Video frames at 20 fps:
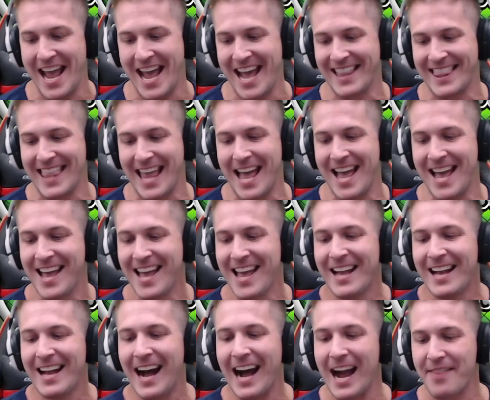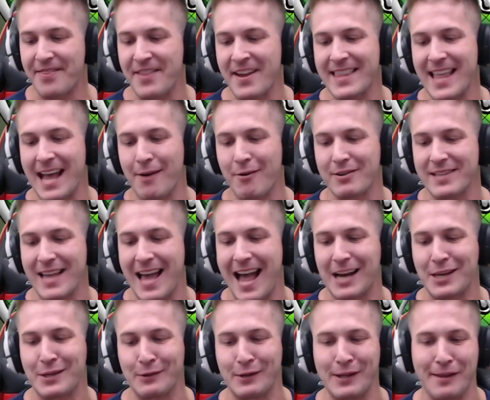that, I think that was
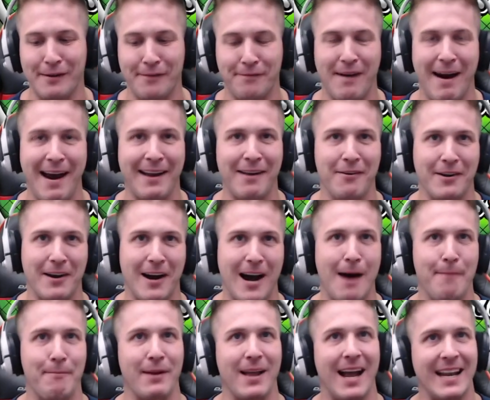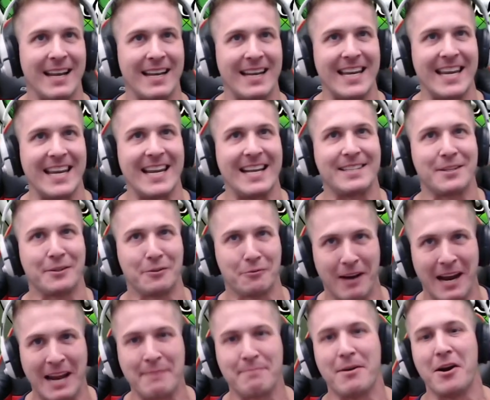actually the final copy I need to
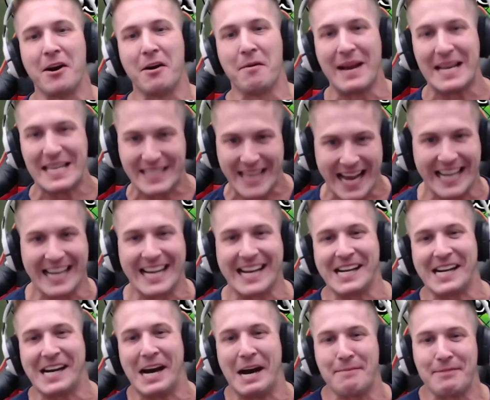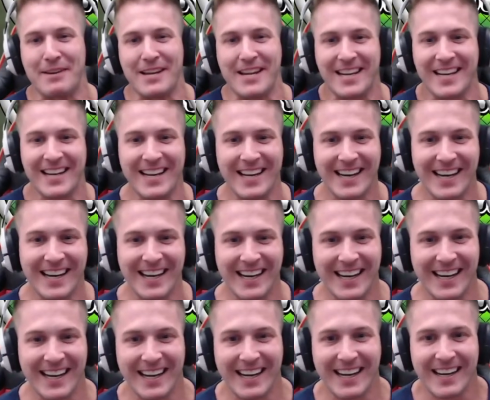rainbow my second copy.
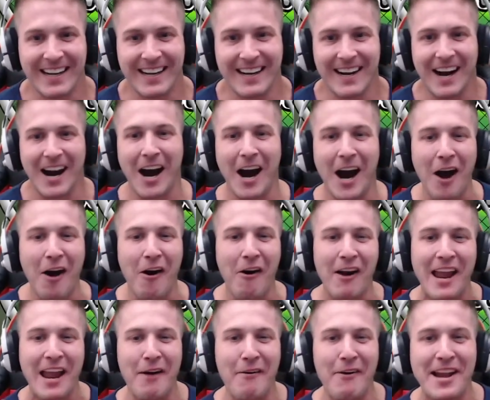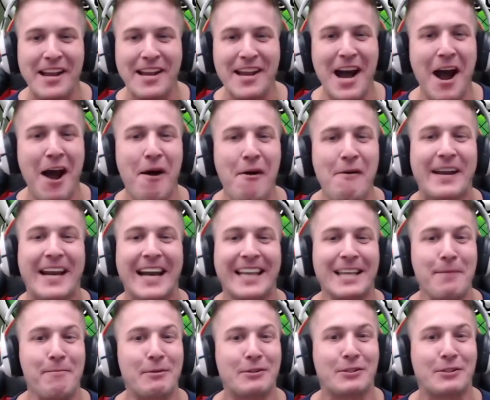Oh, here we go! We got the